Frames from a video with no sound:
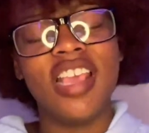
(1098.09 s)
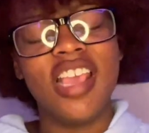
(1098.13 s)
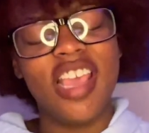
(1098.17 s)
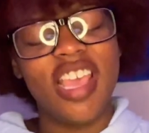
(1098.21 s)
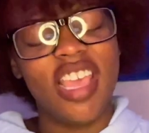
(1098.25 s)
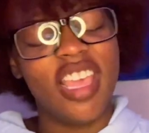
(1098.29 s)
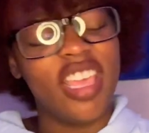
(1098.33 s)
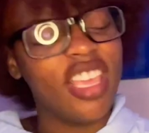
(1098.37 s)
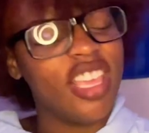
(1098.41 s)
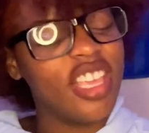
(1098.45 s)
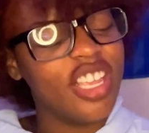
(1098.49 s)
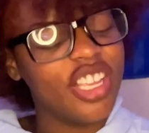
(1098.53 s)

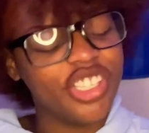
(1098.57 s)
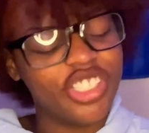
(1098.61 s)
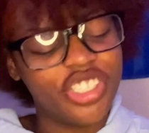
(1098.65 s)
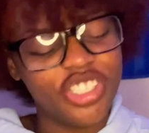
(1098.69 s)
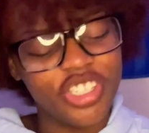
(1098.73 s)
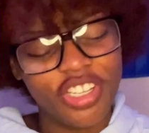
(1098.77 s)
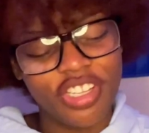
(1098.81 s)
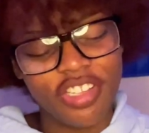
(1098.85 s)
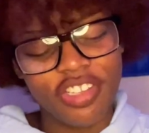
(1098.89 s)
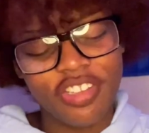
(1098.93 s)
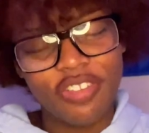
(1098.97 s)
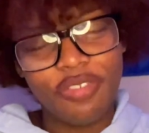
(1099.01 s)
and he's
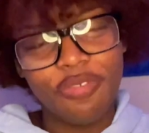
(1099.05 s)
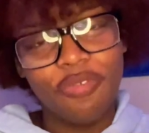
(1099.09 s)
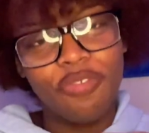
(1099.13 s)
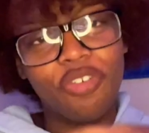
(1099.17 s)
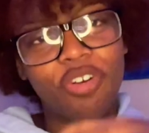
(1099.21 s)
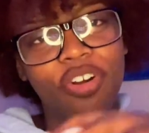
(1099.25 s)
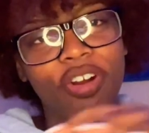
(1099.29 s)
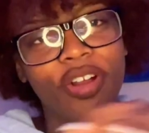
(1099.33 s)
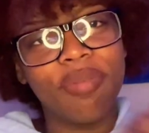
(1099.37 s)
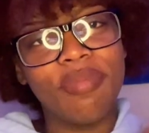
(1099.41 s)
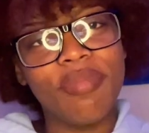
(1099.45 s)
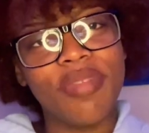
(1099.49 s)
just
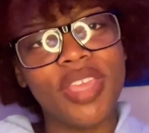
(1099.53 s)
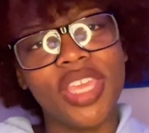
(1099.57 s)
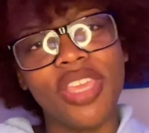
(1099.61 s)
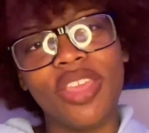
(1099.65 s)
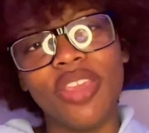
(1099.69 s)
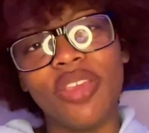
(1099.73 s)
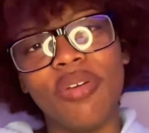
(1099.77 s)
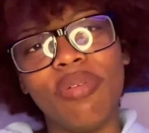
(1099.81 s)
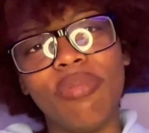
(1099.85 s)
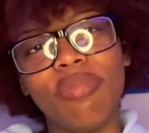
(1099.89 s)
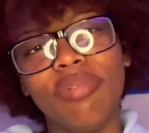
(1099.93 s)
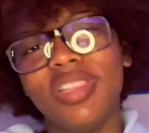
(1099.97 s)
forming
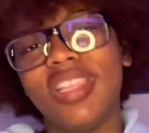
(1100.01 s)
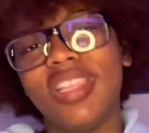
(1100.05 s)
you.